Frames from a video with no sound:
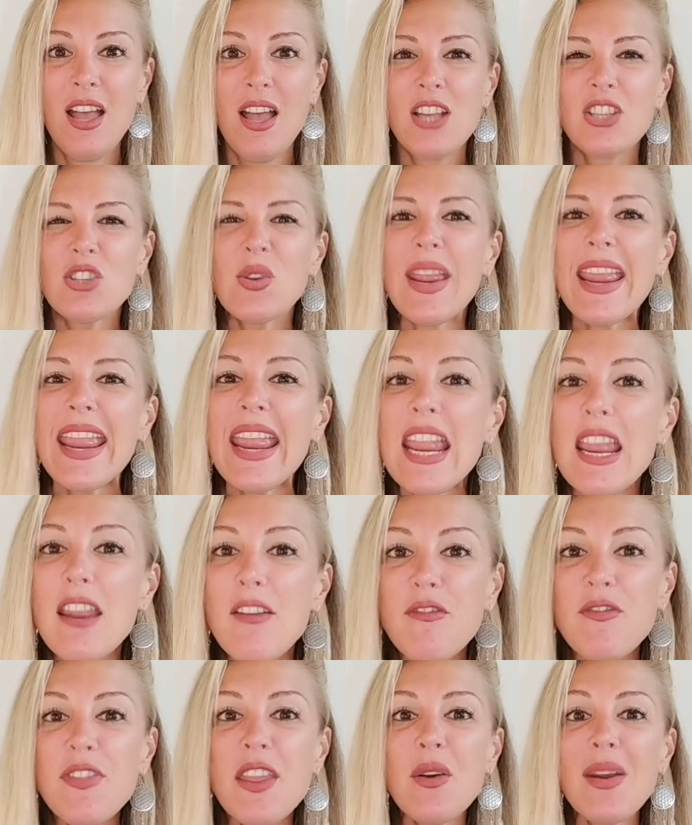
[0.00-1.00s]
So
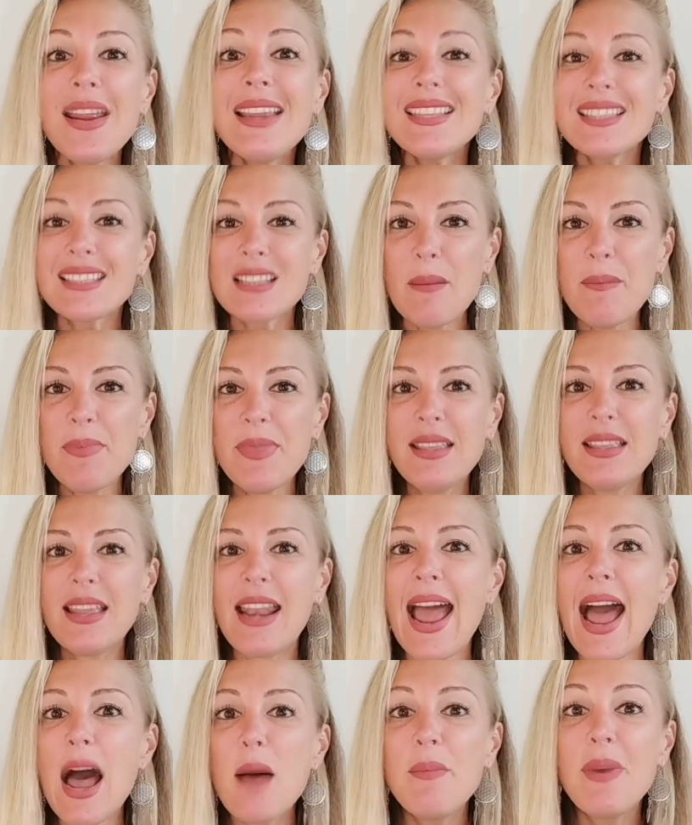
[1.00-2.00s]
if there is something that
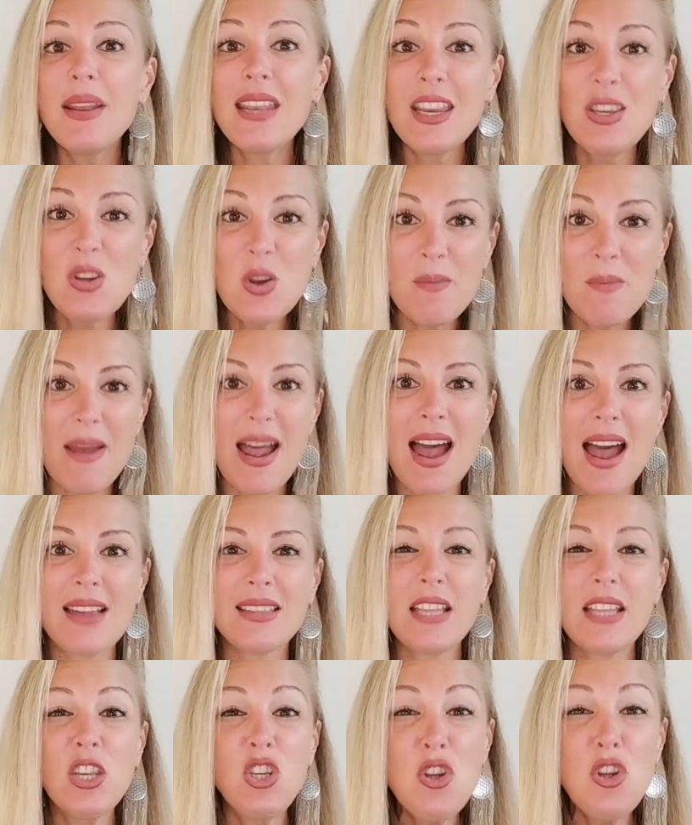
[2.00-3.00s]
happened in your past
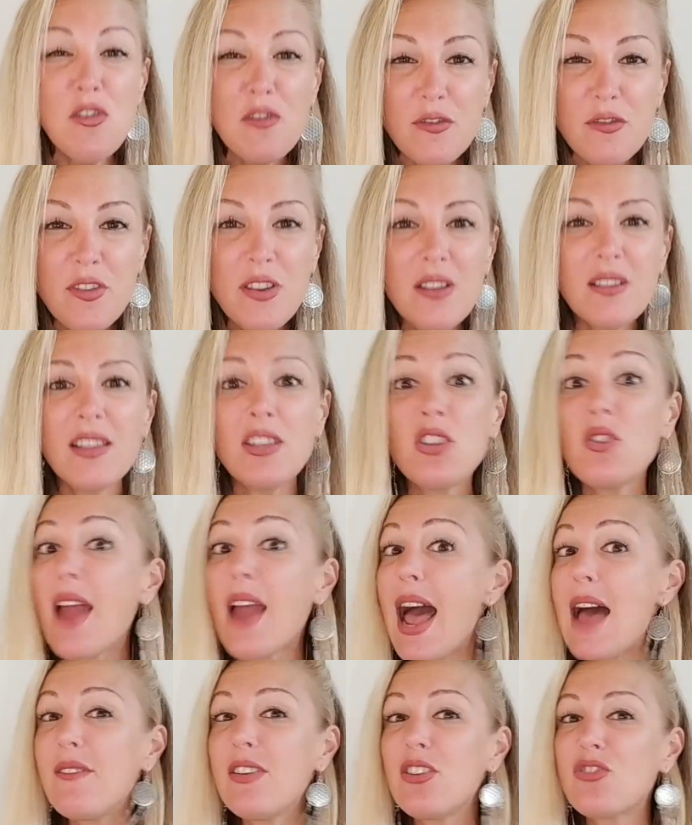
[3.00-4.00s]
that you feel that you're
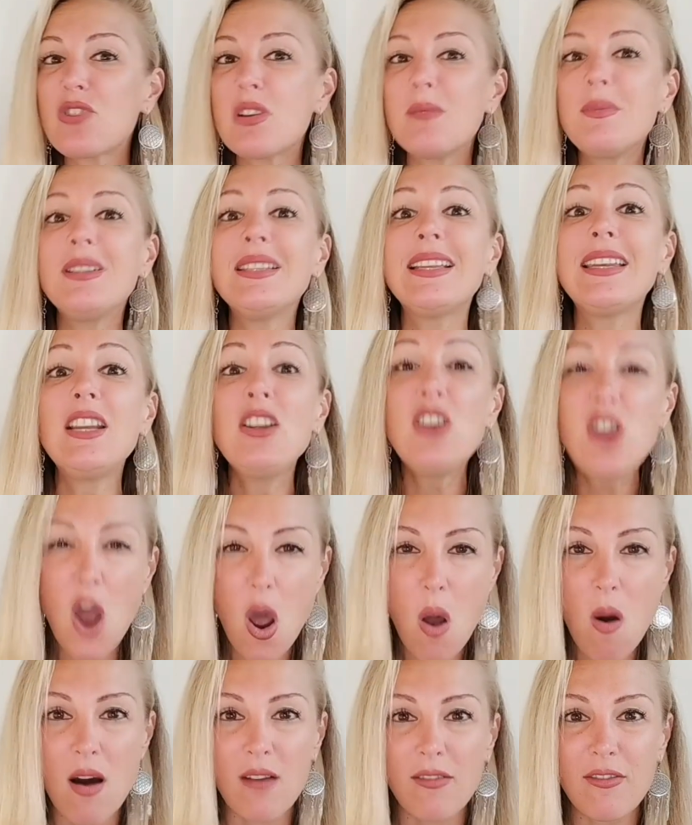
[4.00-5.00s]
having trouble letting
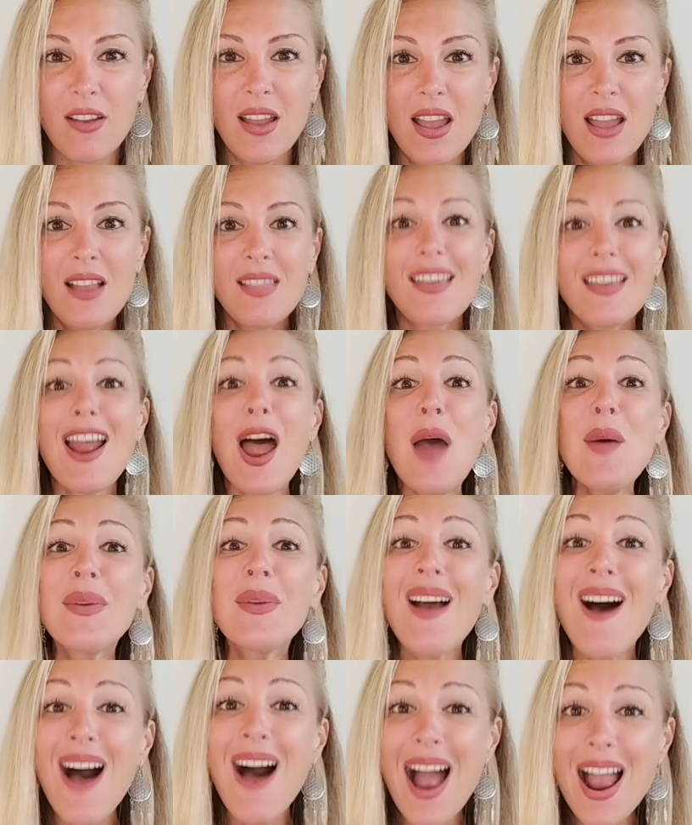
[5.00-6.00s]
go of, then I would
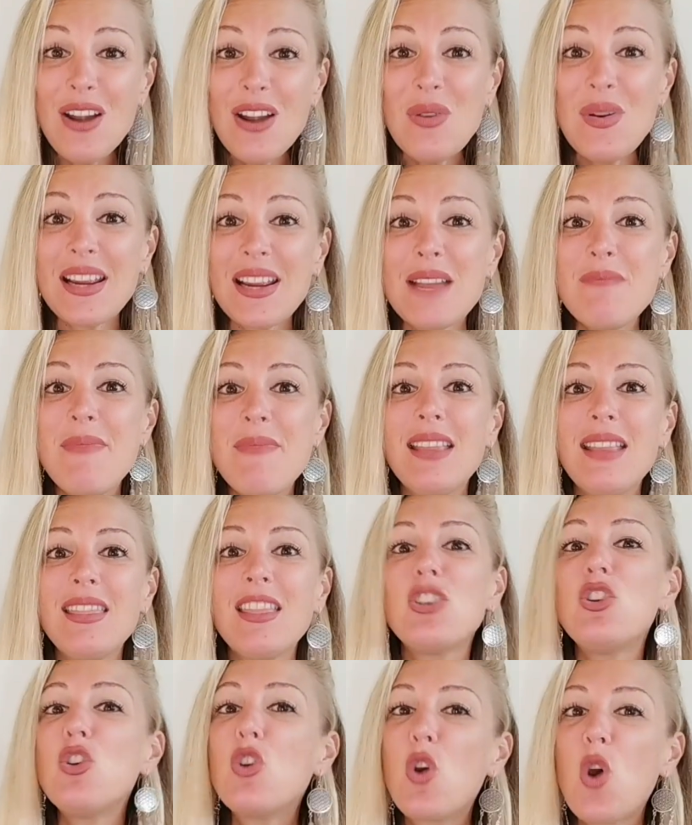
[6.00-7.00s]
highly recommend
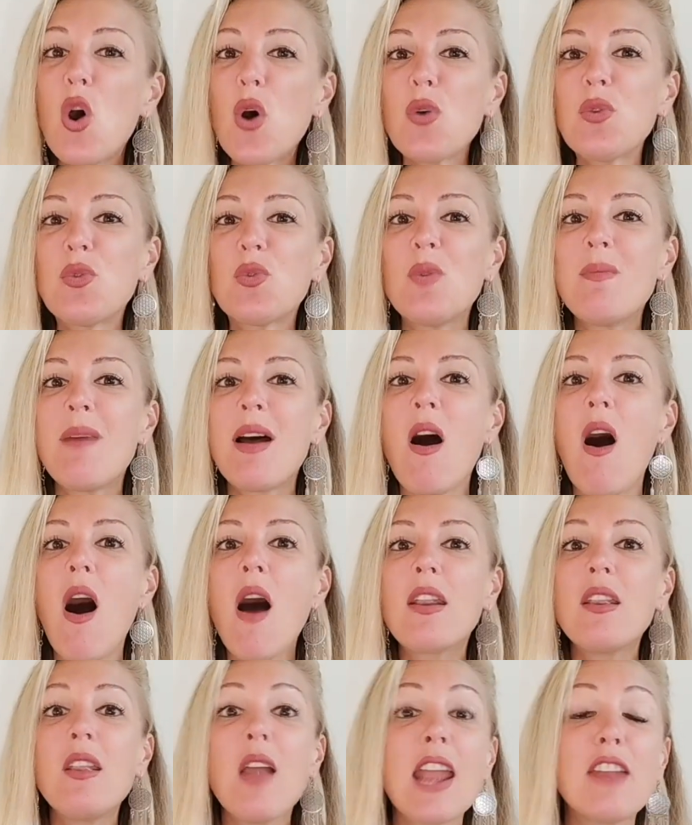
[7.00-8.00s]
that you go through my
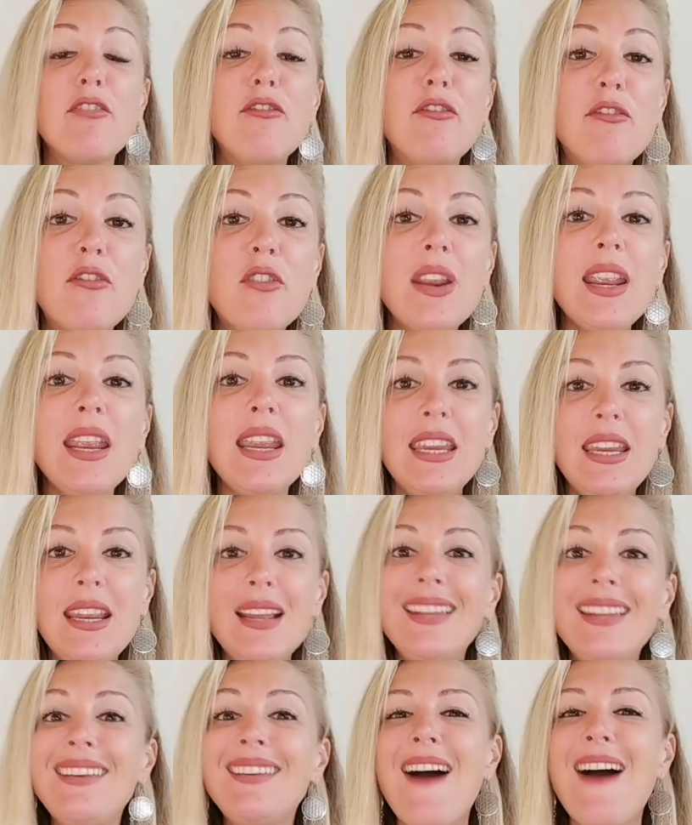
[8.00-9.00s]
online free
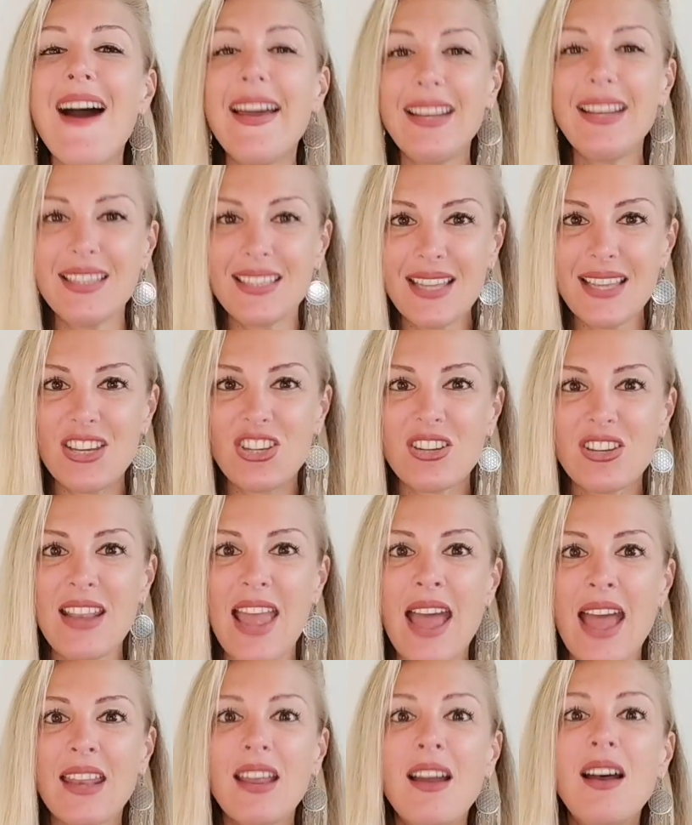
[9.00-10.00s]
healing guided session
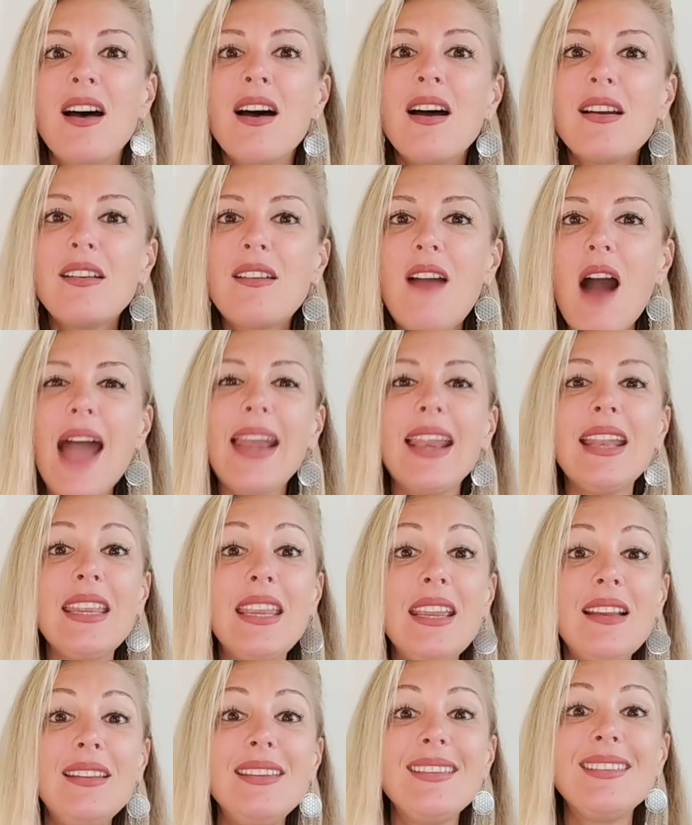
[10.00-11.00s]
at
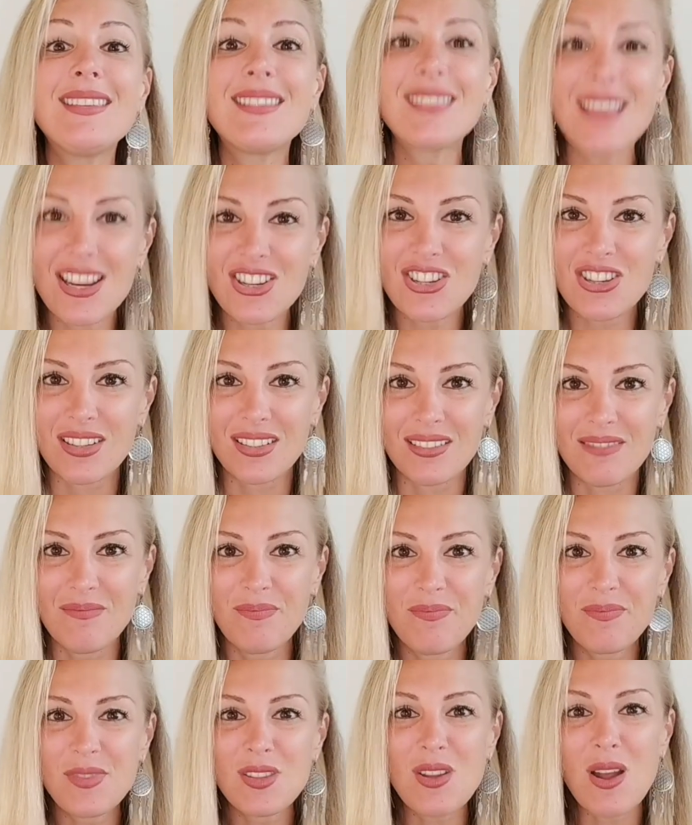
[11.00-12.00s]

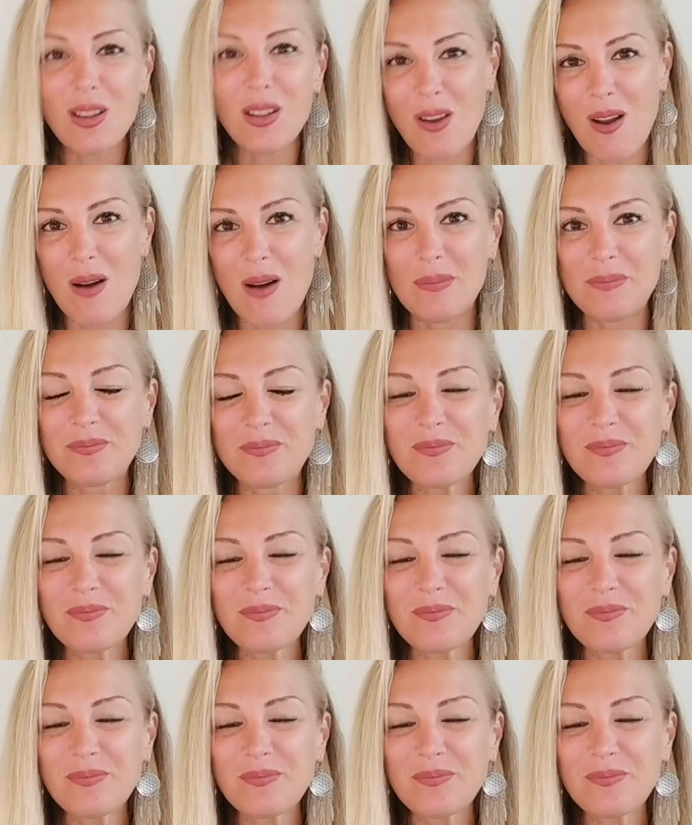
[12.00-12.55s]
guidedhealingsession.com.